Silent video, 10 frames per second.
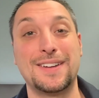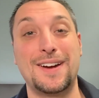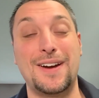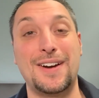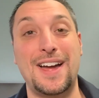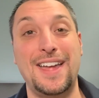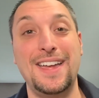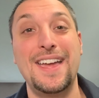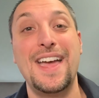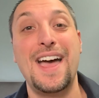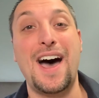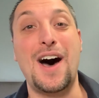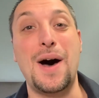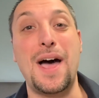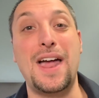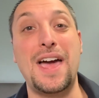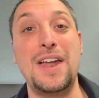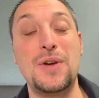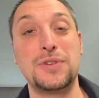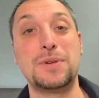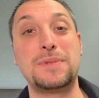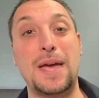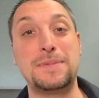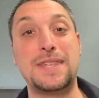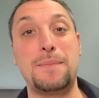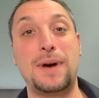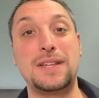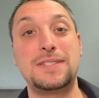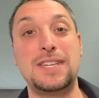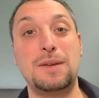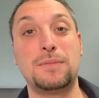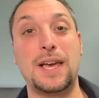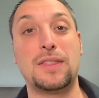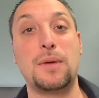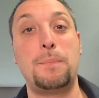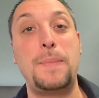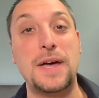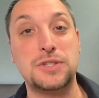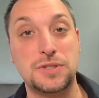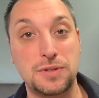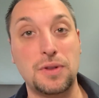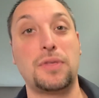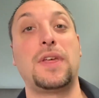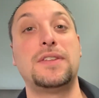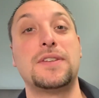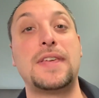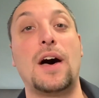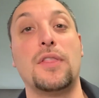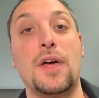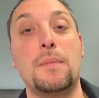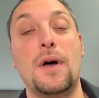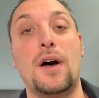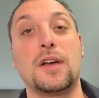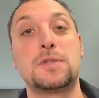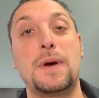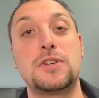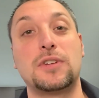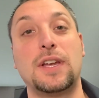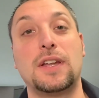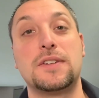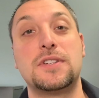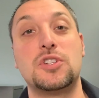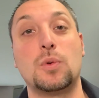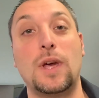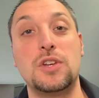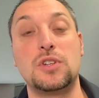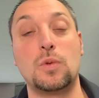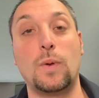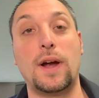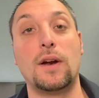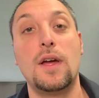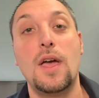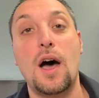All right. I know sometimes that might seem like the best thing to tell them, especially in a situation where